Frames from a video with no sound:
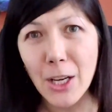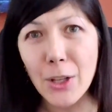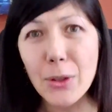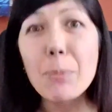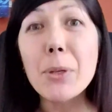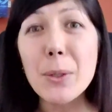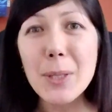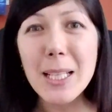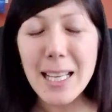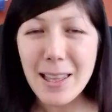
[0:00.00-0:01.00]
The
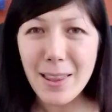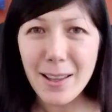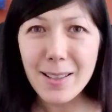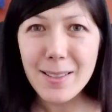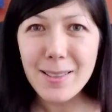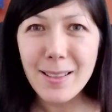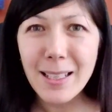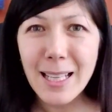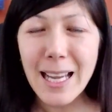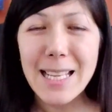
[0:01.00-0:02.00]
beauty in this
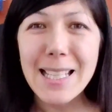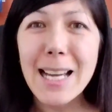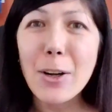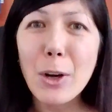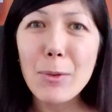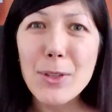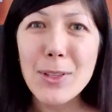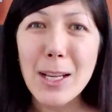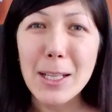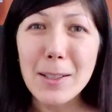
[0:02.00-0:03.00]
is that all of a
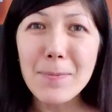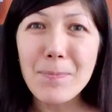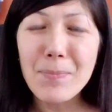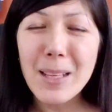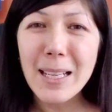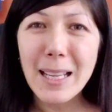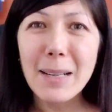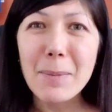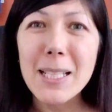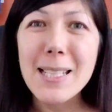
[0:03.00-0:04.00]
sudden,
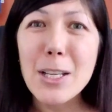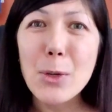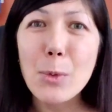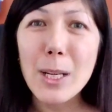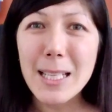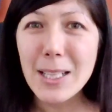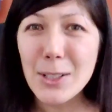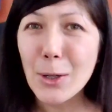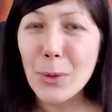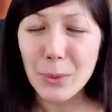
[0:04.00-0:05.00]
it means that you wouldn't need
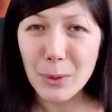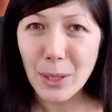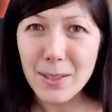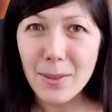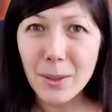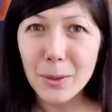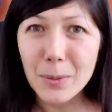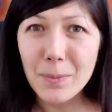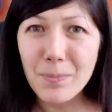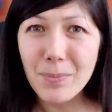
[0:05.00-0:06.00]
to go through things
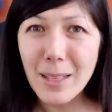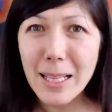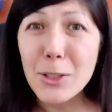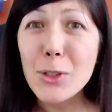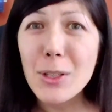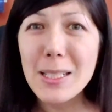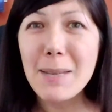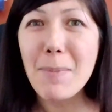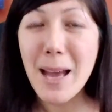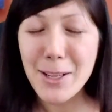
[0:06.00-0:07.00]
alone. And just
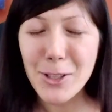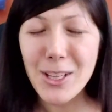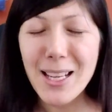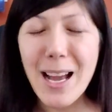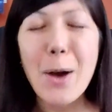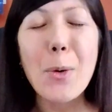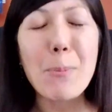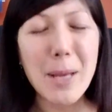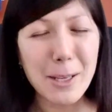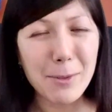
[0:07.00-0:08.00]
imagine how
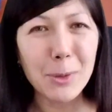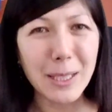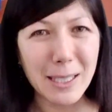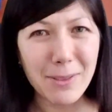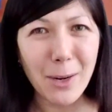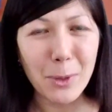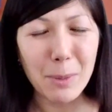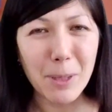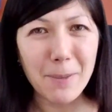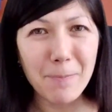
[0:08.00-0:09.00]
big of a relief that
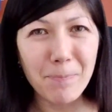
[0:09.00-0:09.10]
would be.